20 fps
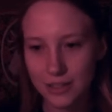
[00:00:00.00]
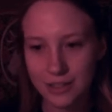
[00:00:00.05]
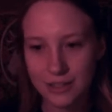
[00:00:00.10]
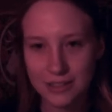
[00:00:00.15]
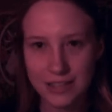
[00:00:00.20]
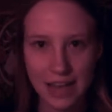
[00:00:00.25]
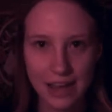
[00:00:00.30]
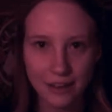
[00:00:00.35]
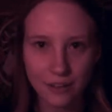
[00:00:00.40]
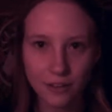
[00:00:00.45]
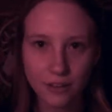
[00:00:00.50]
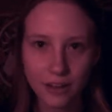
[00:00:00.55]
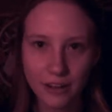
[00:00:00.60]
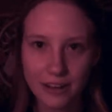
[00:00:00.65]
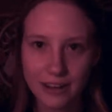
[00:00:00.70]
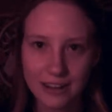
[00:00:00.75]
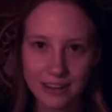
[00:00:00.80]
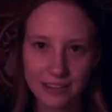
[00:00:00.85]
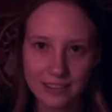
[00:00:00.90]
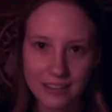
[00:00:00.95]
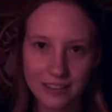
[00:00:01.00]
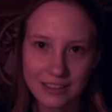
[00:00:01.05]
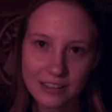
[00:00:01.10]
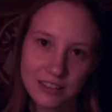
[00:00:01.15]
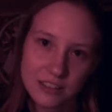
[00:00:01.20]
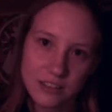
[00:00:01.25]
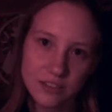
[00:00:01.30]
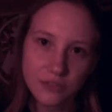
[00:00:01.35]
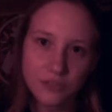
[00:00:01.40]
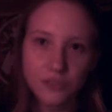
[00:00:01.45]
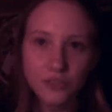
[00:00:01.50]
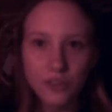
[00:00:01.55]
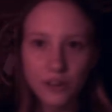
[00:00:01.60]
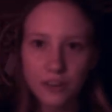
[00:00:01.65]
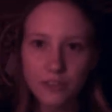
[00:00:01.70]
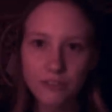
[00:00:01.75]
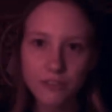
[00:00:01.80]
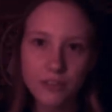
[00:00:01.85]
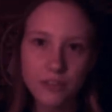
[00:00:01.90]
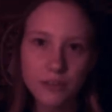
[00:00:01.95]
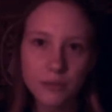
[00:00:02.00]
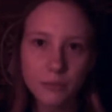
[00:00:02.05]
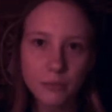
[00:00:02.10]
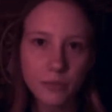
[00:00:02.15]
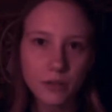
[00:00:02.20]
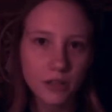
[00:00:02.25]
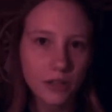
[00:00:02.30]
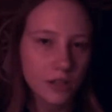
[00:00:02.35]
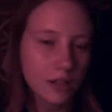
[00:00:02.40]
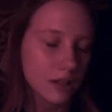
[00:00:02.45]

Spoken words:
tackle on anything that's in front of them.